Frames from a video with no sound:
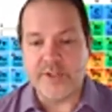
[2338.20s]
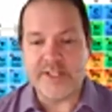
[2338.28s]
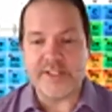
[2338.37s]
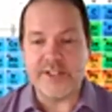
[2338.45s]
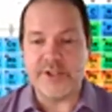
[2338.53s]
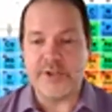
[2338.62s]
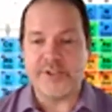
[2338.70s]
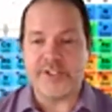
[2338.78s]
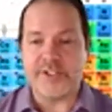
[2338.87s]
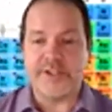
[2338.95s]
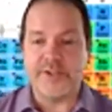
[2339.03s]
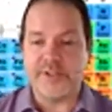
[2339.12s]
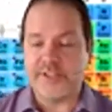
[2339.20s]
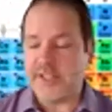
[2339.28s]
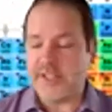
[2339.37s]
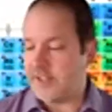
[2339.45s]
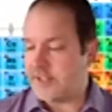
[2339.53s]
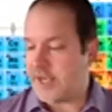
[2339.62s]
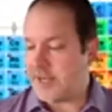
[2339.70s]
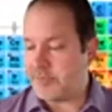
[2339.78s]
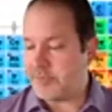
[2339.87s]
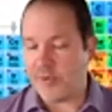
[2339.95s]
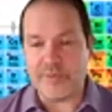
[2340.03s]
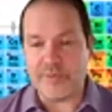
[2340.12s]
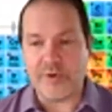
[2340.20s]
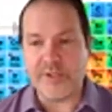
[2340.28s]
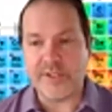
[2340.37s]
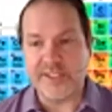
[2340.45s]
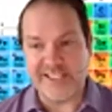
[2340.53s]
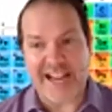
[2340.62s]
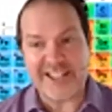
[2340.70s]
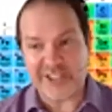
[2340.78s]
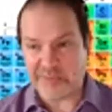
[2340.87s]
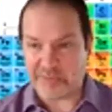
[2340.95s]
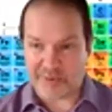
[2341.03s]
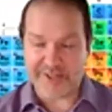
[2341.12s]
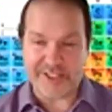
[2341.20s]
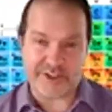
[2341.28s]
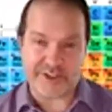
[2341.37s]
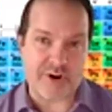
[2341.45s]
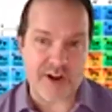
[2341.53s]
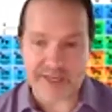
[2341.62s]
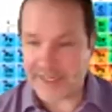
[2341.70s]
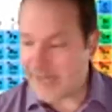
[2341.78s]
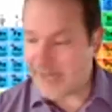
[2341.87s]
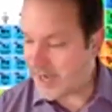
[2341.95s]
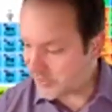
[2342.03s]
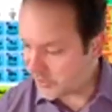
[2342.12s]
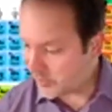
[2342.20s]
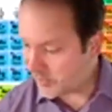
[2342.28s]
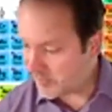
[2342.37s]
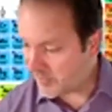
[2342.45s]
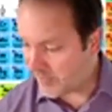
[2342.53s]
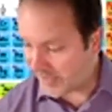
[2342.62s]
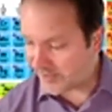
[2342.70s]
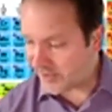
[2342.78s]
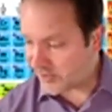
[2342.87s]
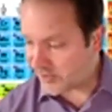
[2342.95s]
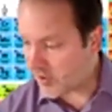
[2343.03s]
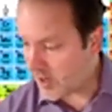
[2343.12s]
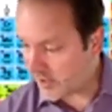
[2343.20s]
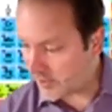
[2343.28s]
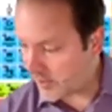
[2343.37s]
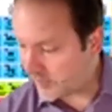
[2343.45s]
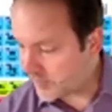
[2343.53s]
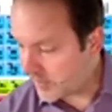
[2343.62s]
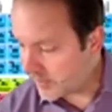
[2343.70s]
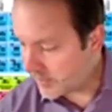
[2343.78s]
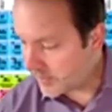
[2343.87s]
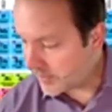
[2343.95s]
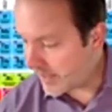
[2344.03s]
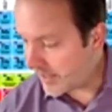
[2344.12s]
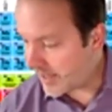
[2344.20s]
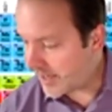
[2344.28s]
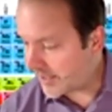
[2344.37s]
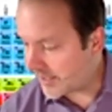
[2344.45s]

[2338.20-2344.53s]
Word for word: So this induced induced uh, dipole force is actually pretty strong in I2. In fact, it's strong enough that